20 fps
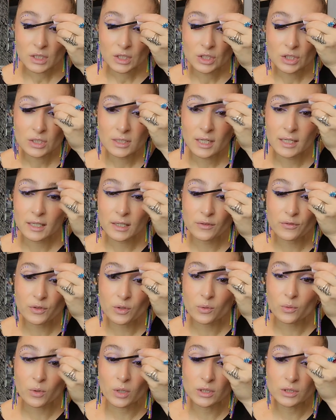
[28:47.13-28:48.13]
She's like, if
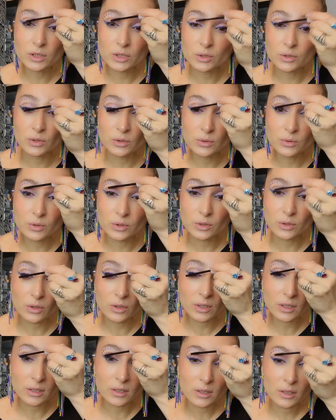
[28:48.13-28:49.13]
you want to do
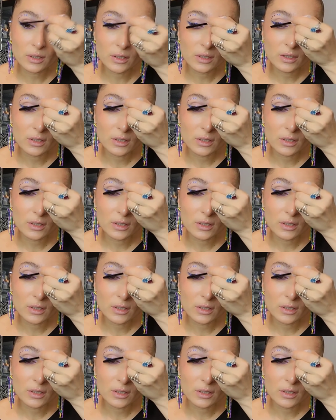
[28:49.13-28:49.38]
your